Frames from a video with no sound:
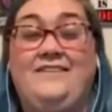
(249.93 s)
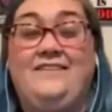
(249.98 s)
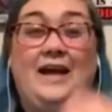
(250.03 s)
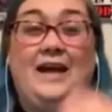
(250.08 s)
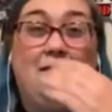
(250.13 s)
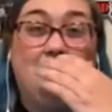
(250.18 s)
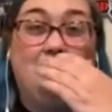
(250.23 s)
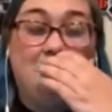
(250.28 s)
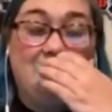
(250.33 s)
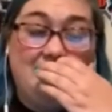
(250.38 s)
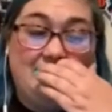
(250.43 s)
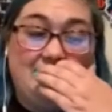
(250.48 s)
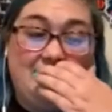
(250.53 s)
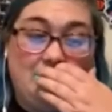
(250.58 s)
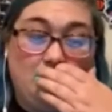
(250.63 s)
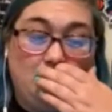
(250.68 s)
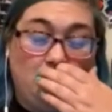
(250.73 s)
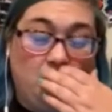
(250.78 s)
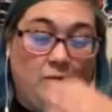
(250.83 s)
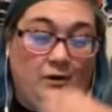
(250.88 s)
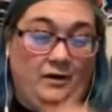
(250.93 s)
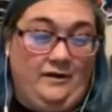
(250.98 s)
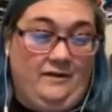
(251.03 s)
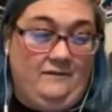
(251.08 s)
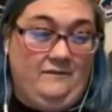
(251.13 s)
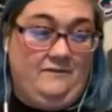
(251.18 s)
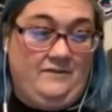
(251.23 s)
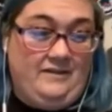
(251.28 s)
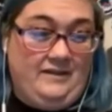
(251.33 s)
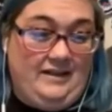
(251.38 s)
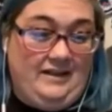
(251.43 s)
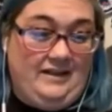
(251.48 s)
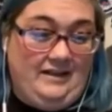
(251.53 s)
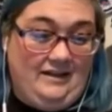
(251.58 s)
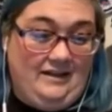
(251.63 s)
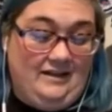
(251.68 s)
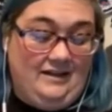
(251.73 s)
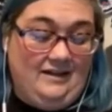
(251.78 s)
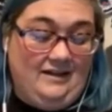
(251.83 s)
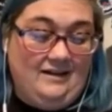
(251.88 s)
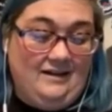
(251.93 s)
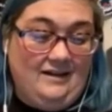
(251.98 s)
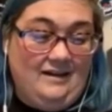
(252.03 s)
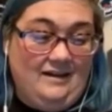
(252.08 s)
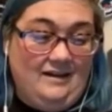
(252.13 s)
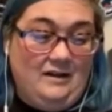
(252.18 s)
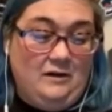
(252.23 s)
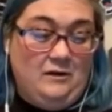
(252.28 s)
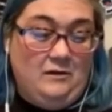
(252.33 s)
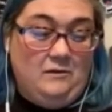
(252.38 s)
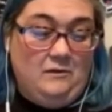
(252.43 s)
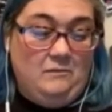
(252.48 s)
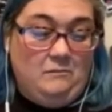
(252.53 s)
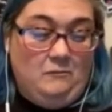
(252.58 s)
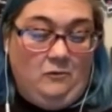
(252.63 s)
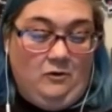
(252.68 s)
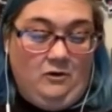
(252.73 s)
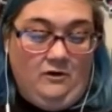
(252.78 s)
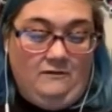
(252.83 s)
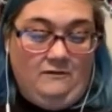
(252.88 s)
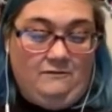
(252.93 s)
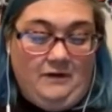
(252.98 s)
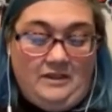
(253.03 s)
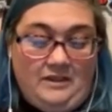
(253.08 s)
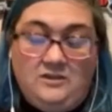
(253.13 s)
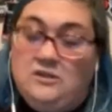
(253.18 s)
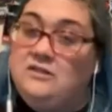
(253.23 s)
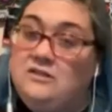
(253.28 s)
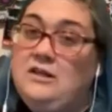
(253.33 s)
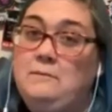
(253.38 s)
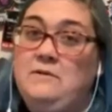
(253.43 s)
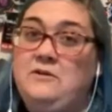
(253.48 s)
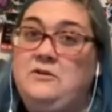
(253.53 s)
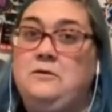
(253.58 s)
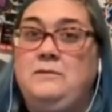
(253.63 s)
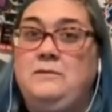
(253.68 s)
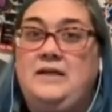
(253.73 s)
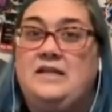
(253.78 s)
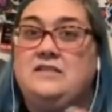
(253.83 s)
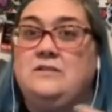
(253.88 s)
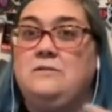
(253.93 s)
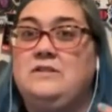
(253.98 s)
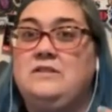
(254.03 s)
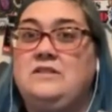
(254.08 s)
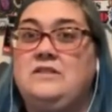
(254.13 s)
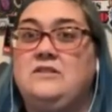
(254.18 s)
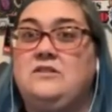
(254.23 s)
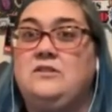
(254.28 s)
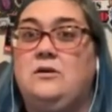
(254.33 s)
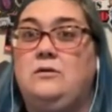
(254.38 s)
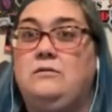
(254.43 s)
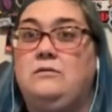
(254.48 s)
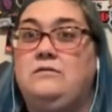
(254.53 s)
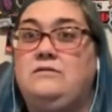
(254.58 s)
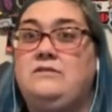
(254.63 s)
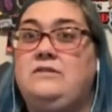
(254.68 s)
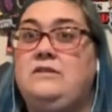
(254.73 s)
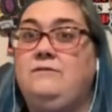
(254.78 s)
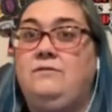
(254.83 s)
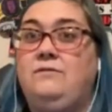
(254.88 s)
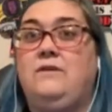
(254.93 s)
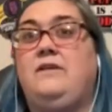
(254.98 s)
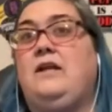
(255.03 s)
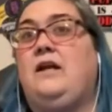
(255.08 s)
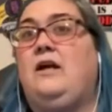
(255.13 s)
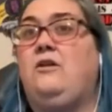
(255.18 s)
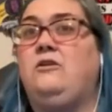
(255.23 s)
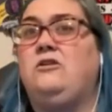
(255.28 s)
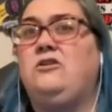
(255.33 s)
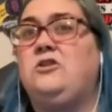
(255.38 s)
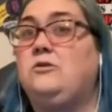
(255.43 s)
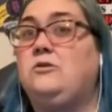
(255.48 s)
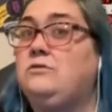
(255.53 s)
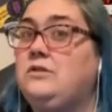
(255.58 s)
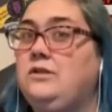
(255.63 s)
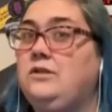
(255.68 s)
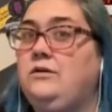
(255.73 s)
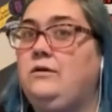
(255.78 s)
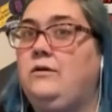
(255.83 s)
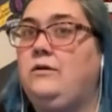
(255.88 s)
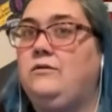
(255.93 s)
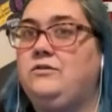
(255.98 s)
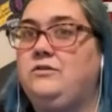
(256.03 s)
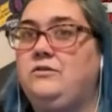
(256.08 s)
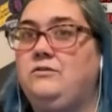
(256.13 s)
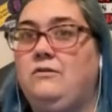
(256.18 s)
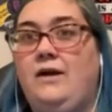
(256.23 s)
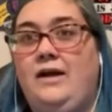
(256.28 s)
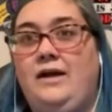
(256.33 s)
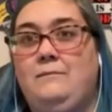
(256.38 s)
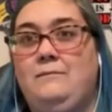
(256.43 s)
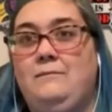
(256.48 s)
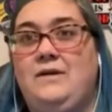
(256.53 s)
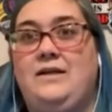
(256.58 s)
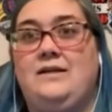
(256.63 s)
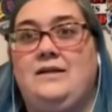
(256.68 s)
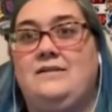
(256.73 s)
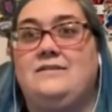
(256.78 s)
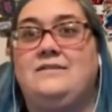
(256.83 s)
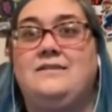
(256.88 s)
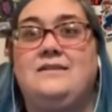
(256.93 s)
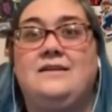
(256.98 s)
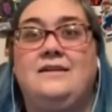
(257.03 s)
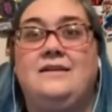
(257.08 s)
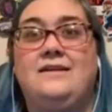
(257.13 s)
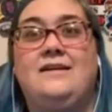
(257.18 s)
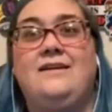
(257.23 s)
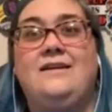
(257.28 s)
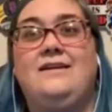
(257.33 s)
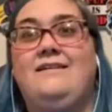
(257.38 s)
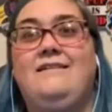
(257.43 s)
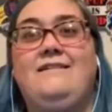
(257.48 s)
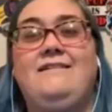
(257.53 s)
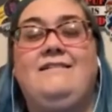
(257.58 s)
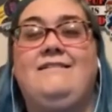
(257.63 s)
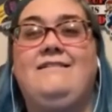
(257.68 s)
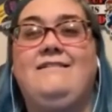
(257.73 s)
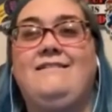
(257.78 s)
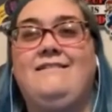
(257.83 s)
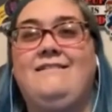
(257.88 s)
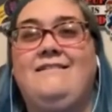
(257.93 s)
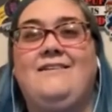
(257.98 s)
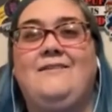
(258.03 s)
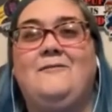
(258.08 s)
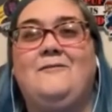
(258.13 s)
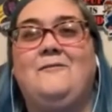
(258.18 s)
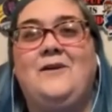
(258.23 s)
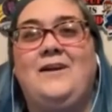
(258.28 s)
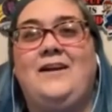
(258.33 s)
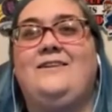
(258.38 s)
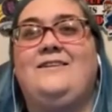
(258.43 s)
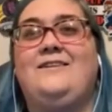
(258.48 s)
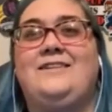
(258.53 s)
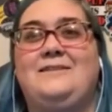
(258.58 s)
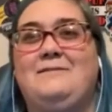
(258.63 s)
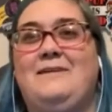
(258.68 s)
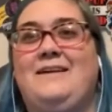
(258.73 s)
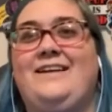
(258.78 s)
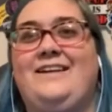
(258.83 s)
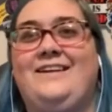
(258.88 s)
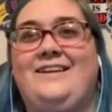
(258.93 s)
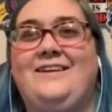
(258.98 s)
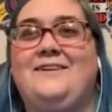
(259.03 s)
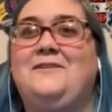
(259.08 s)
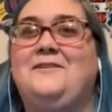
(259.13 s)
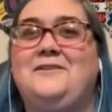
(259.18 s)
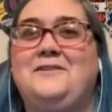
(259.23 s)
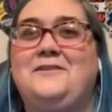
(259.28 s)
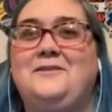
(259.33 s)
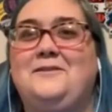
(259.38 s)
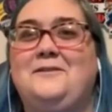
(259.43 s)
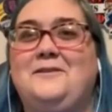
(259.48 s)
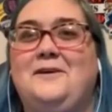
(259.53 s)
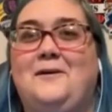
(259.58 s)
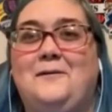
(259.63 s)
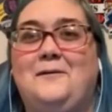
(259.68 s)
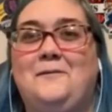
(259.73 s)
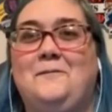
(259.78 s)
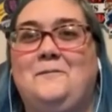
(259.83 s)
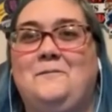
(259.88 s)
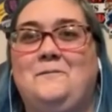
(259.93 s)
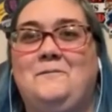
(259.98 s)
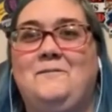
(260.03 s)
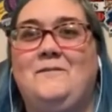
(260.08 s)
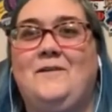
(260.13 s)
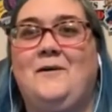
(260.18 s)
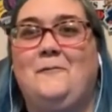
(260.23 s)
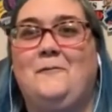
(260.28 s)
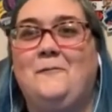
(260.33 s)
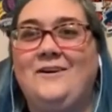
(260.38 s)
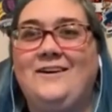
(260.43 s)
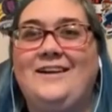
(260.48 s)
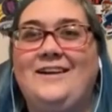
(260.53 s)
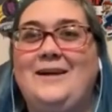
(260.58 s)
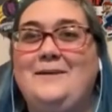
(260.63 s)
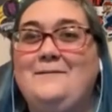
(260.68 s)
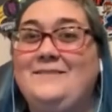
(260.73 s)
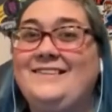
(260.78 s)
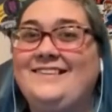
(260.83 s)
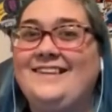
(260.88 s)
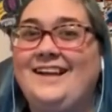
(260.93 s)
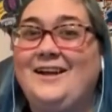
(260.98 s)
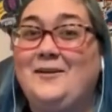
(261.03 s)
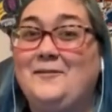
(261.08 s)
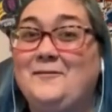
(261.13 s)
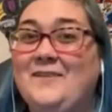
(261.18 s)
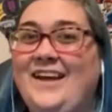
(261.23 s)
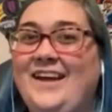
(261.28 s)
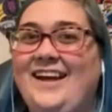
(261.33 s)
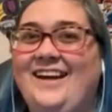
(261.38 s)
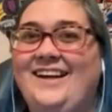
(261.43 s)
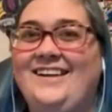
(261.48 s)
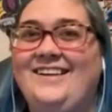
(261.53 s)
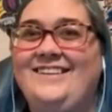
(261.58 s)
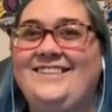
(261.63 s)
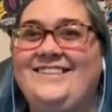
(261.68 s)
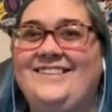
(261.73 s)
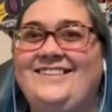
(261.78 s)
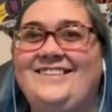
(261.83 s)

that was one of the more fun shows I've been to because it was so different than other shows that you go to, right? Because when else am I going to go to a, a war game style match?